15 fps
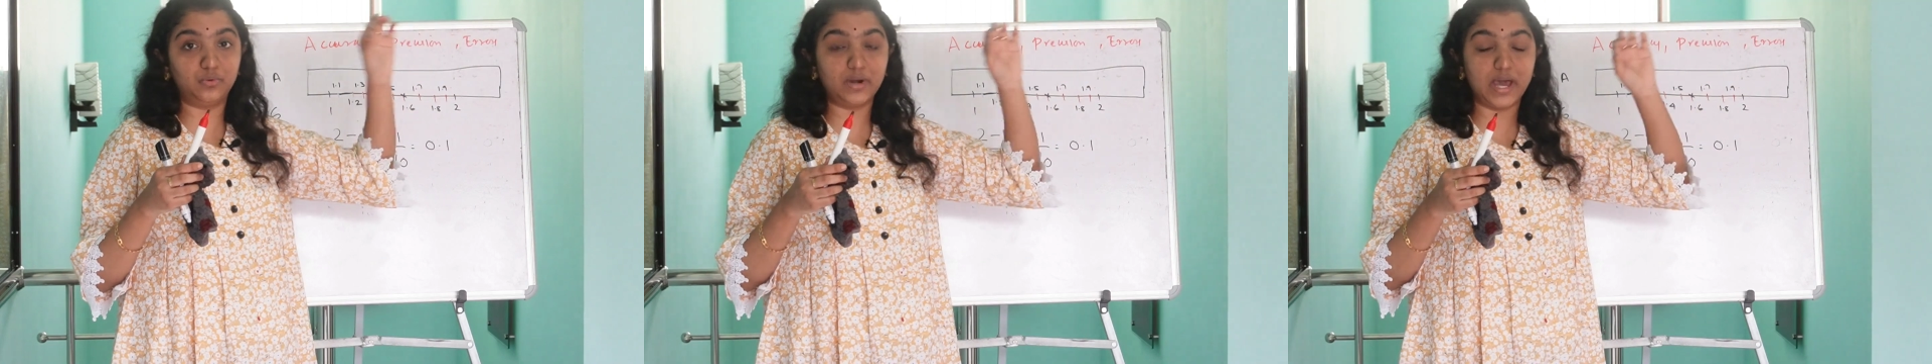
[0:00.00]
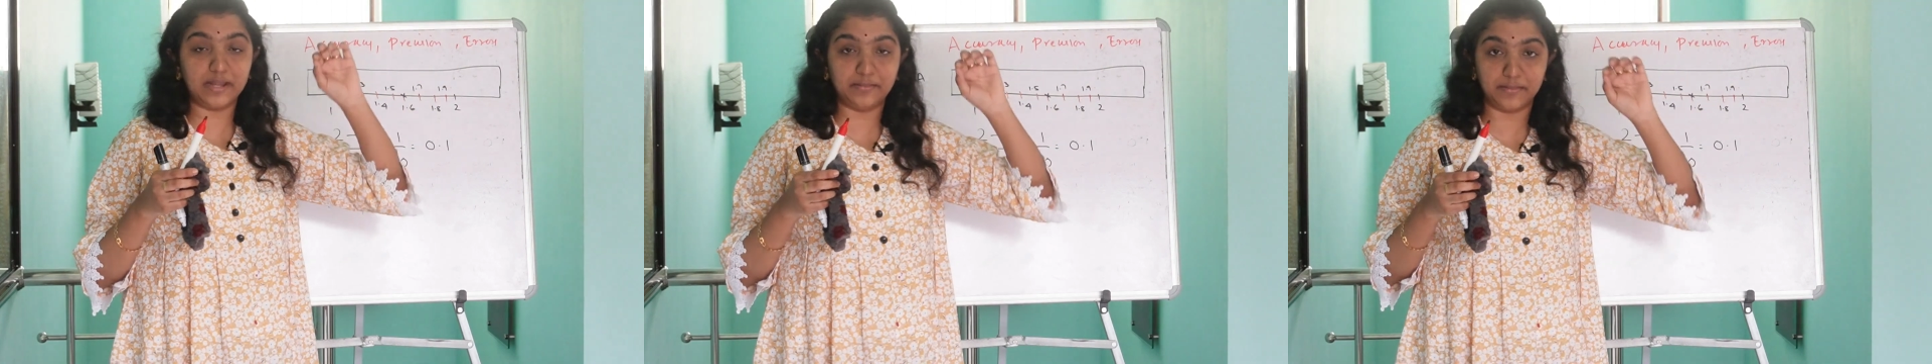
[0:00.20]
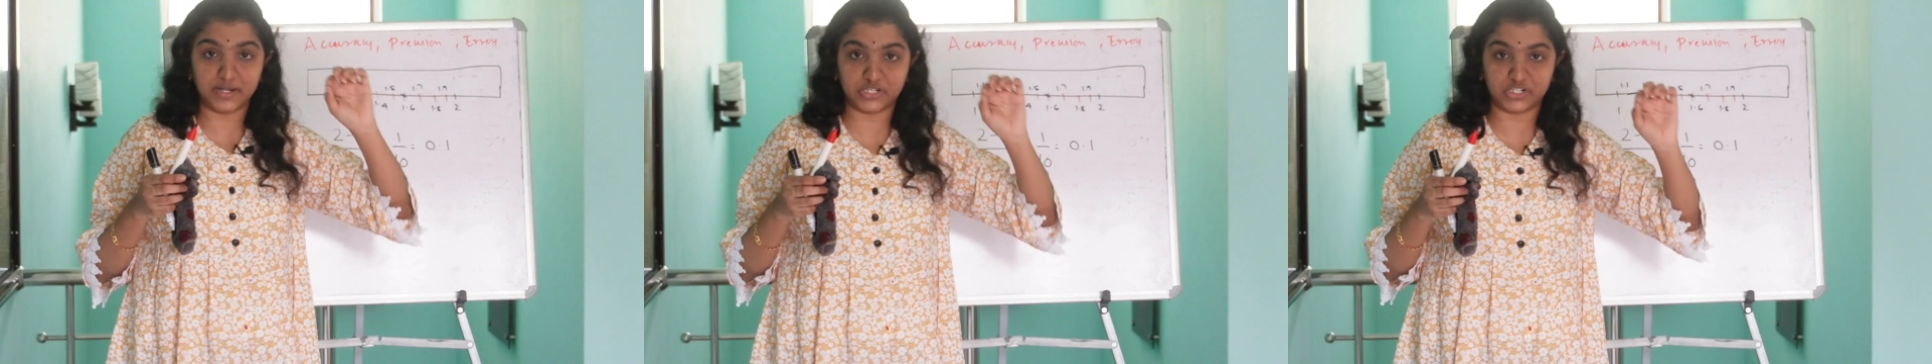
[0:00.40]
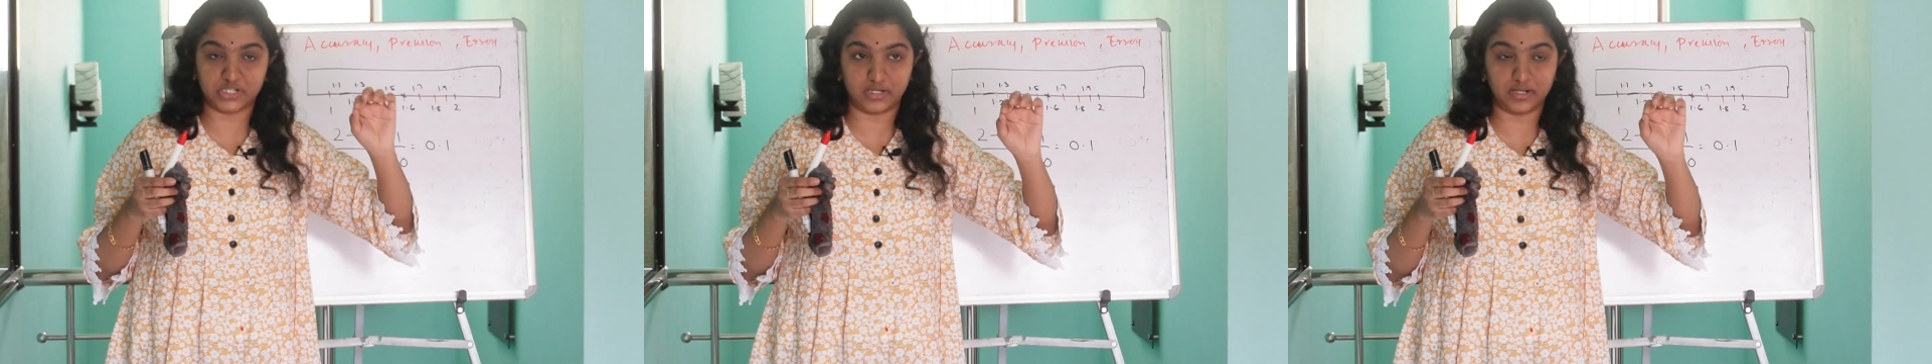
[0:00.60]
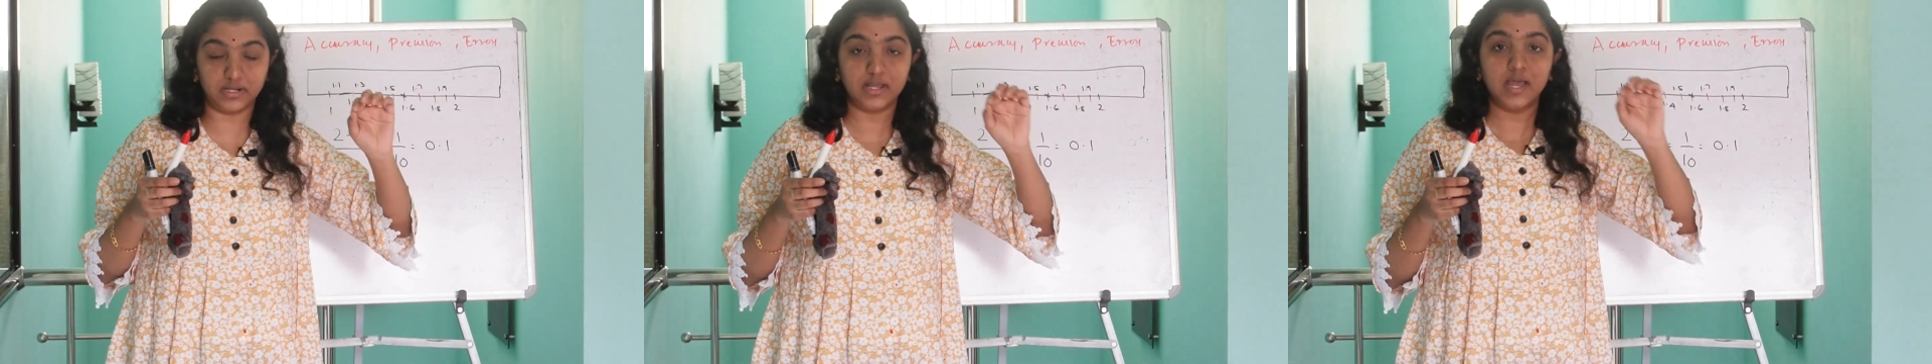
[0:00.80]
Could I
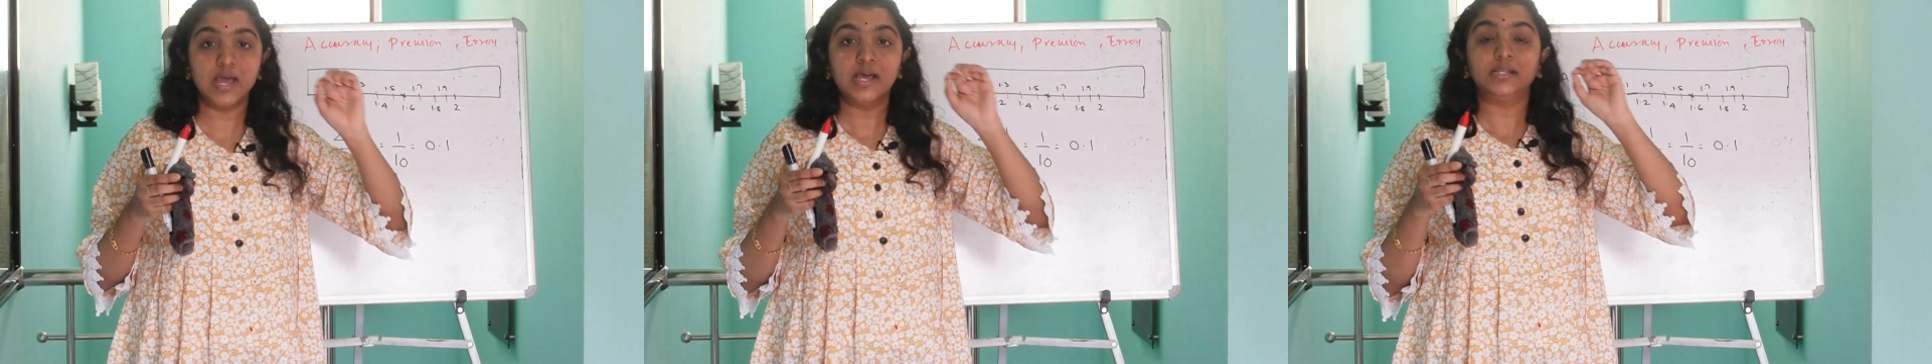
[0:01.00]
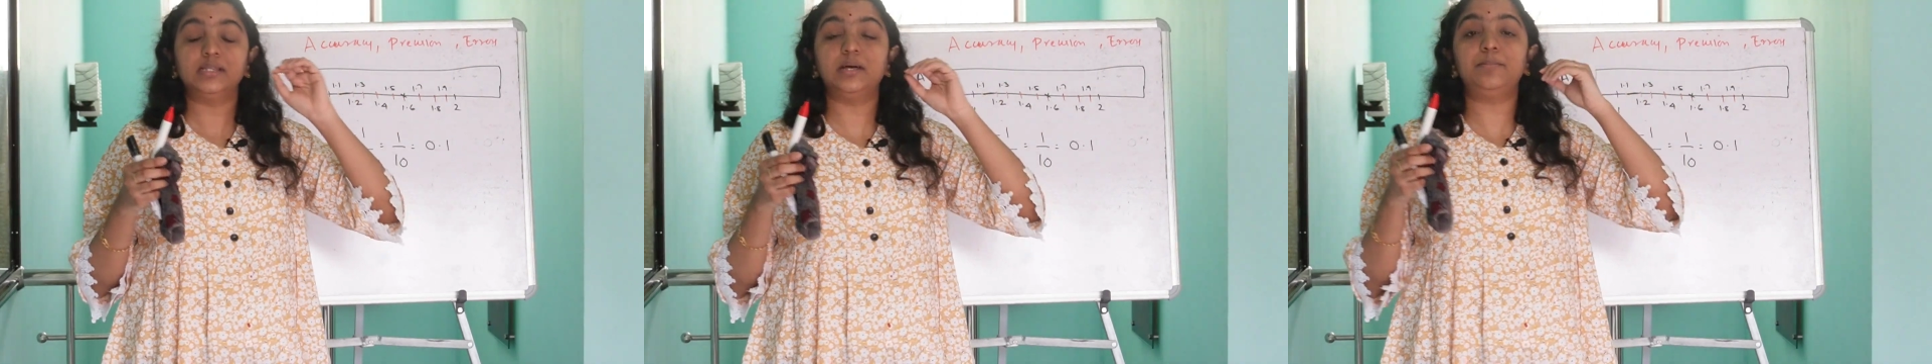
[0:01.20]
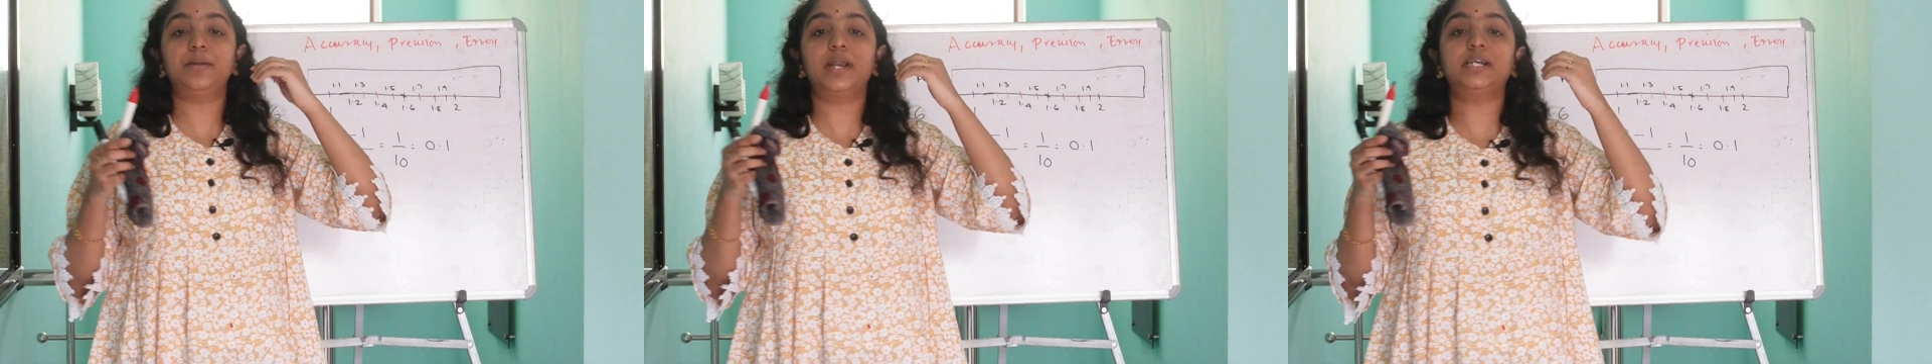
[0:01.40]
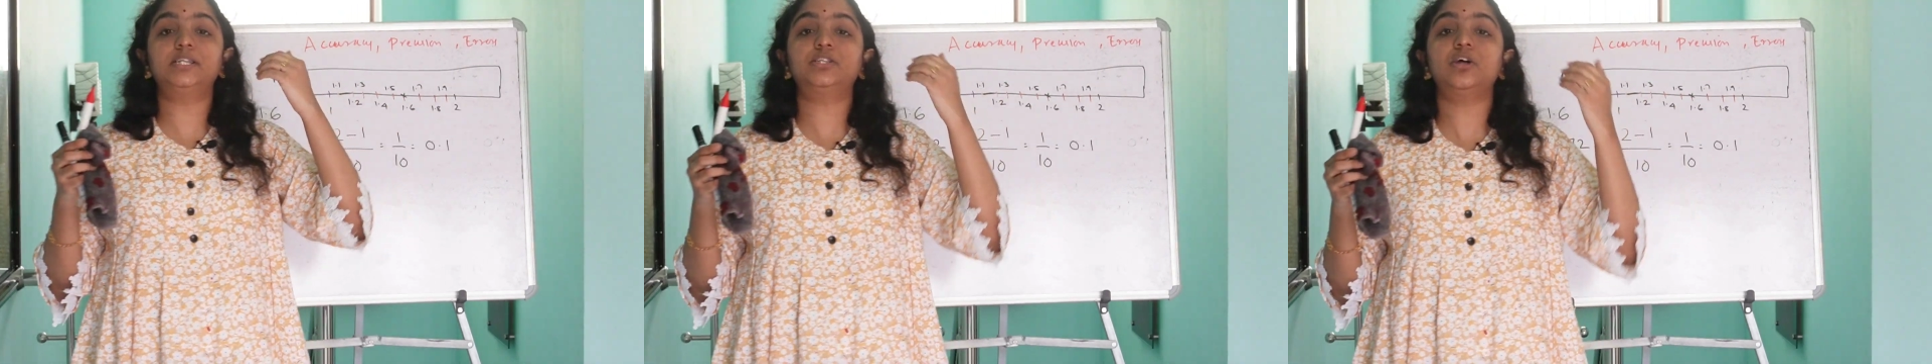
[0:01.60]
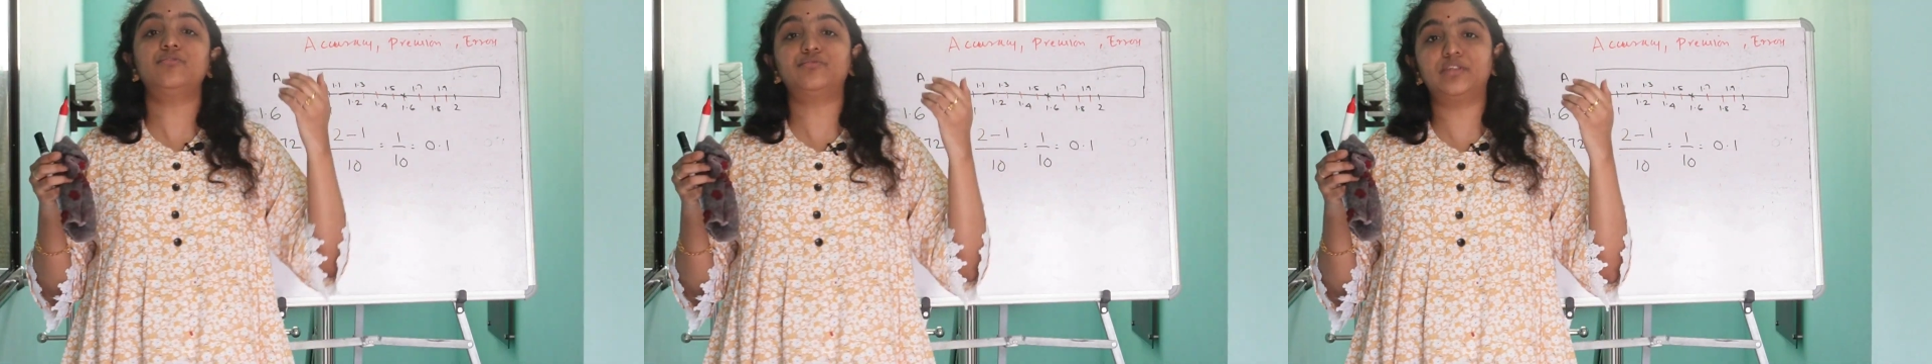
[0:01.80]
measure the
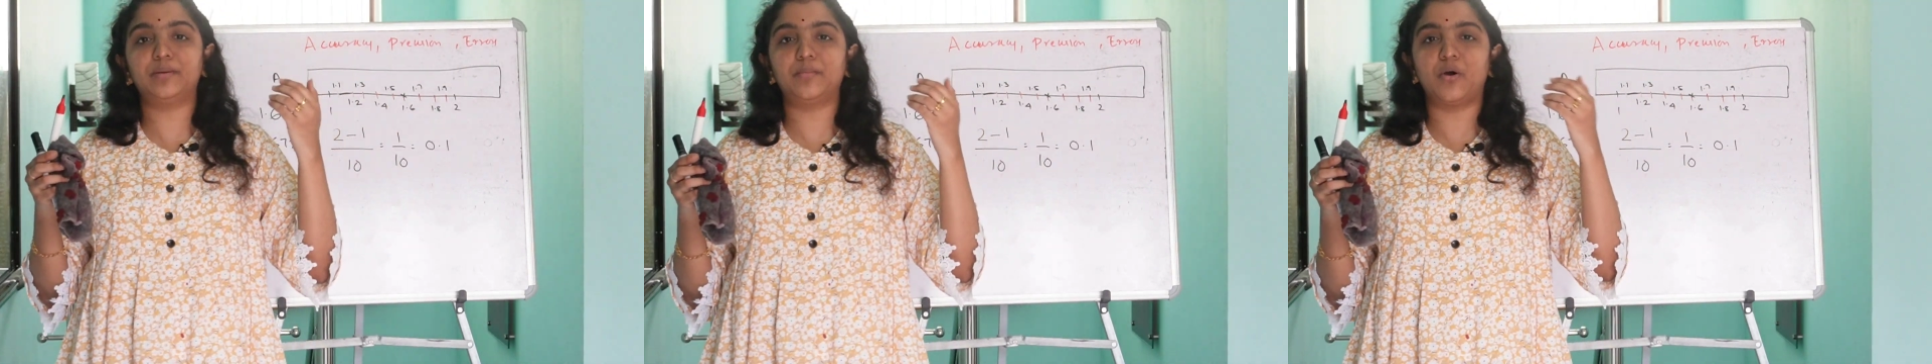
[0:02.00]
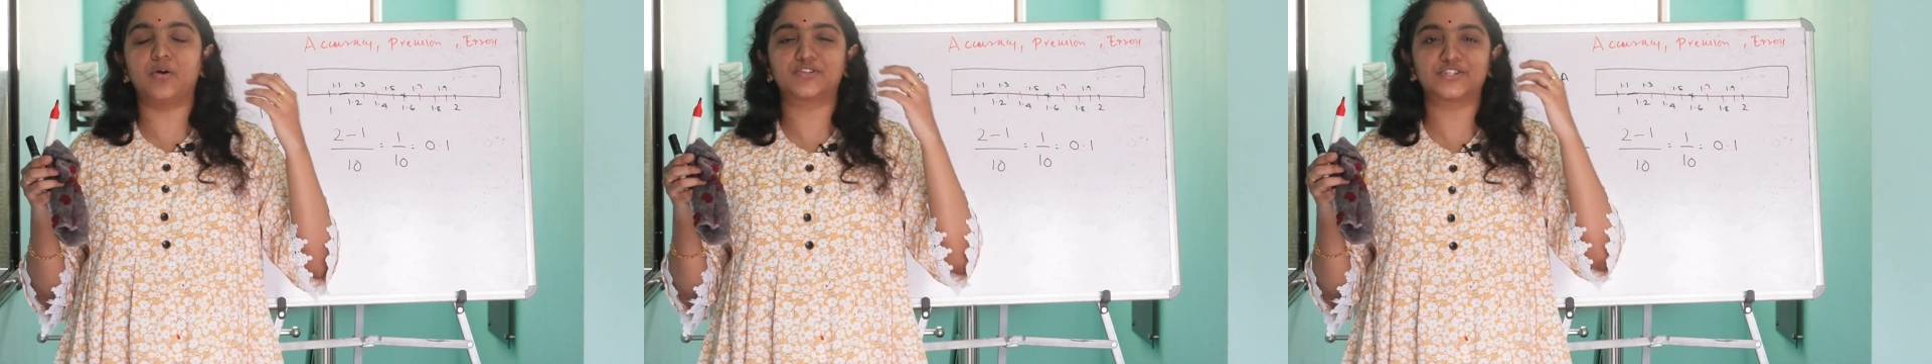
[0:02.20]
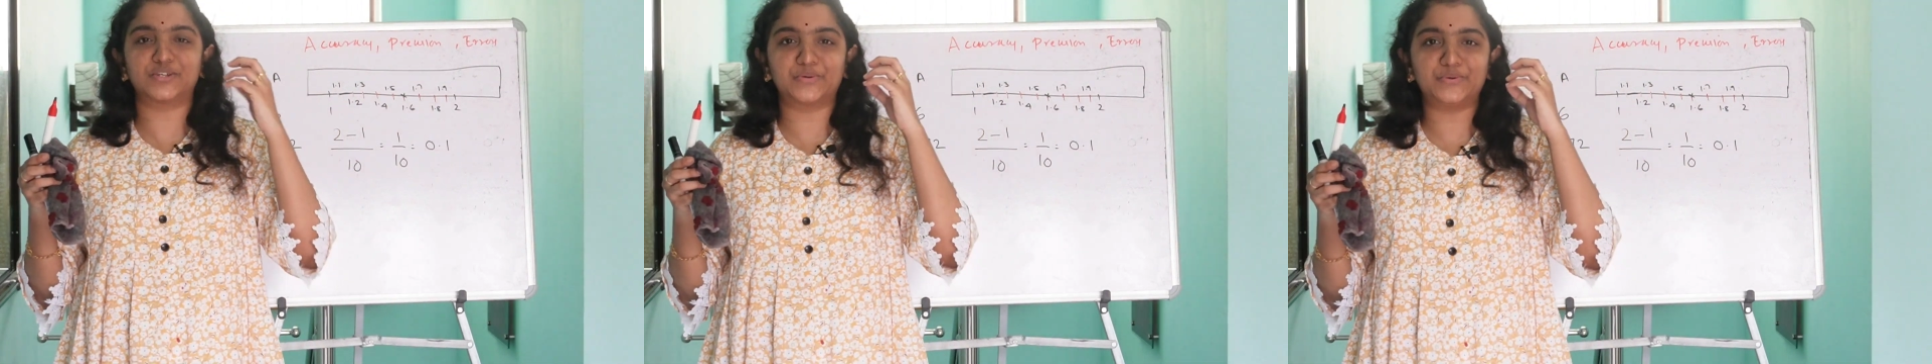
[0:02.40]
breadth of the box?